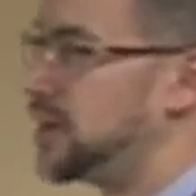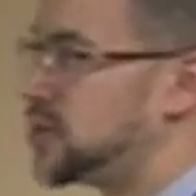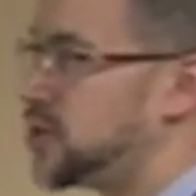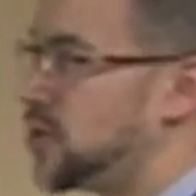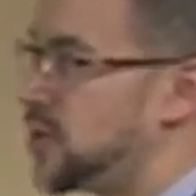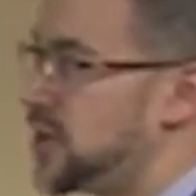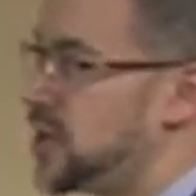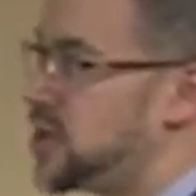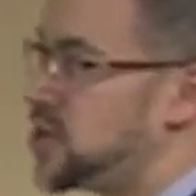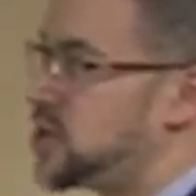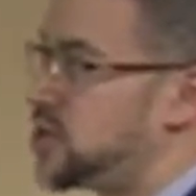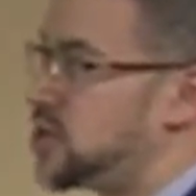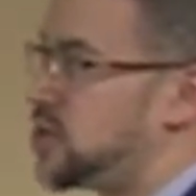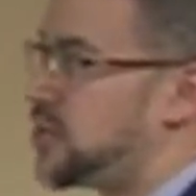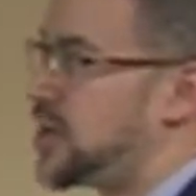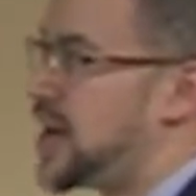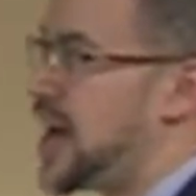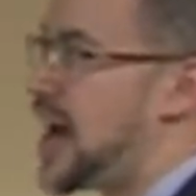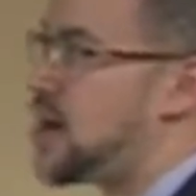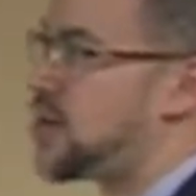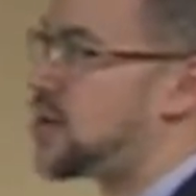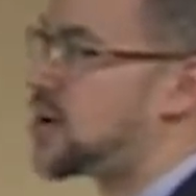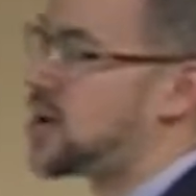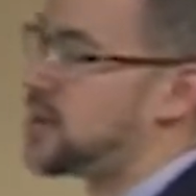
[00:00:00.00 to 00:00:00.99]
So these 3
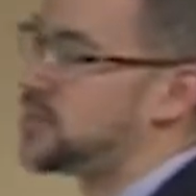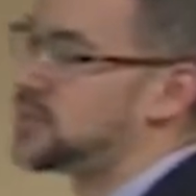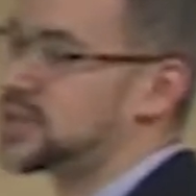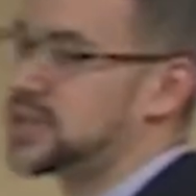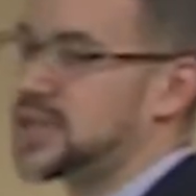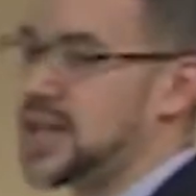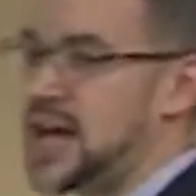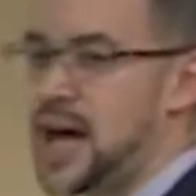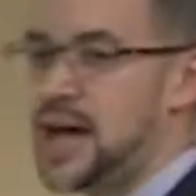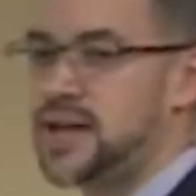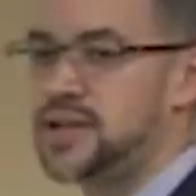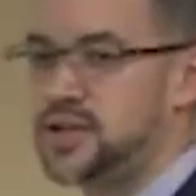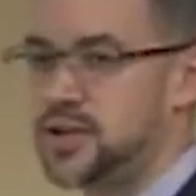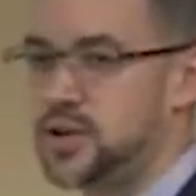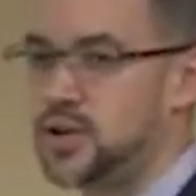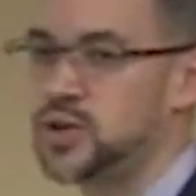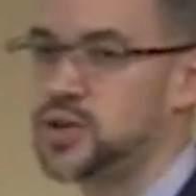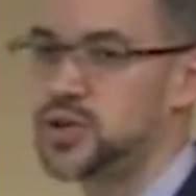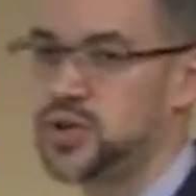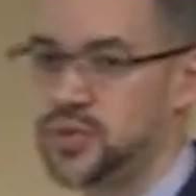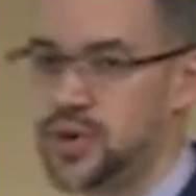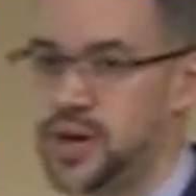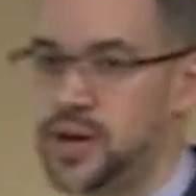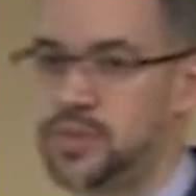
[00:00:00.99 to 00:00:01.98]
outcomes tie to
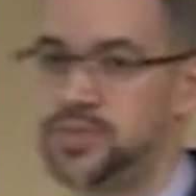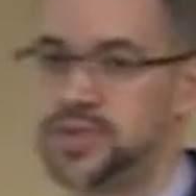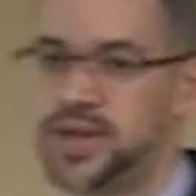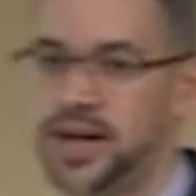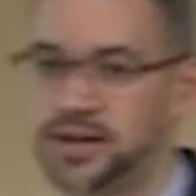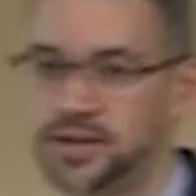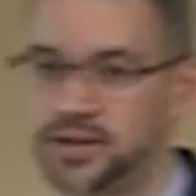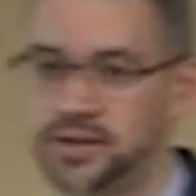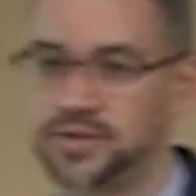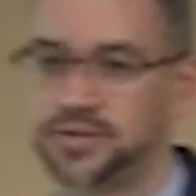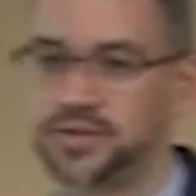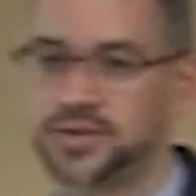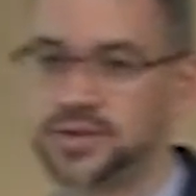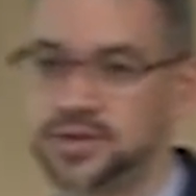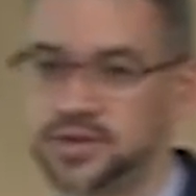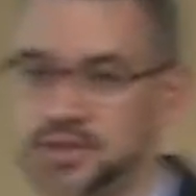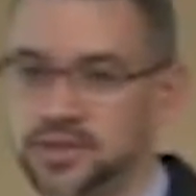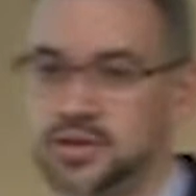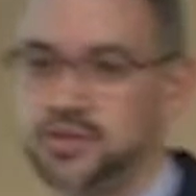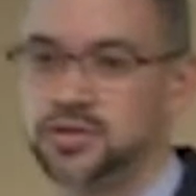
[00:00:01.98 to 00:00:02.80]
those 3 objectives.